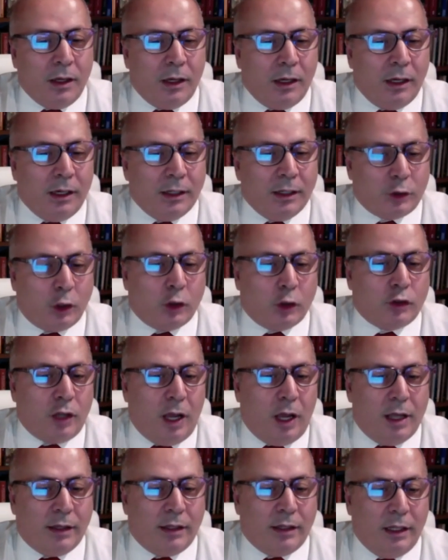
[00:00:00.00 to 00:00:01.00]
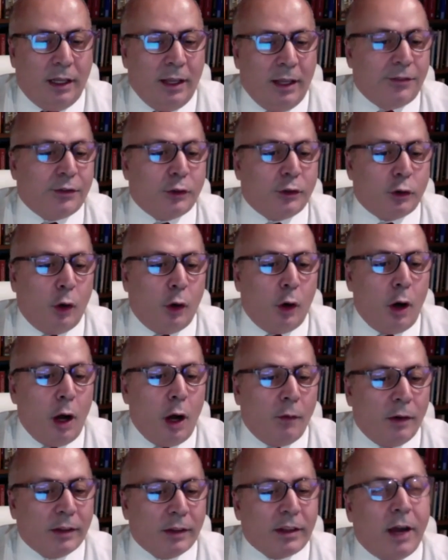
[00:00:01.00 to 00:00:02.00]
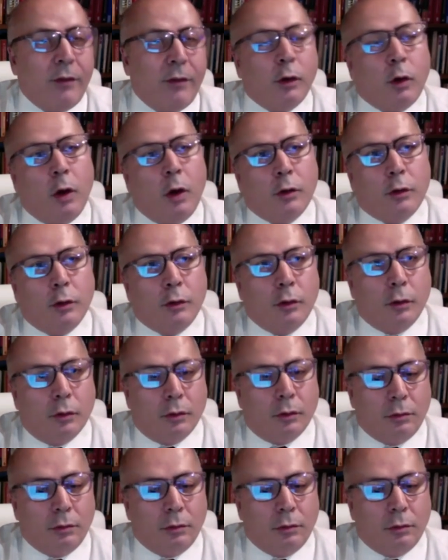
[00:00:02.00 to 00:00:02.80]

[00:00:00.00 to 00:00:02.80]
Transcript: society? If so, what are we going to do?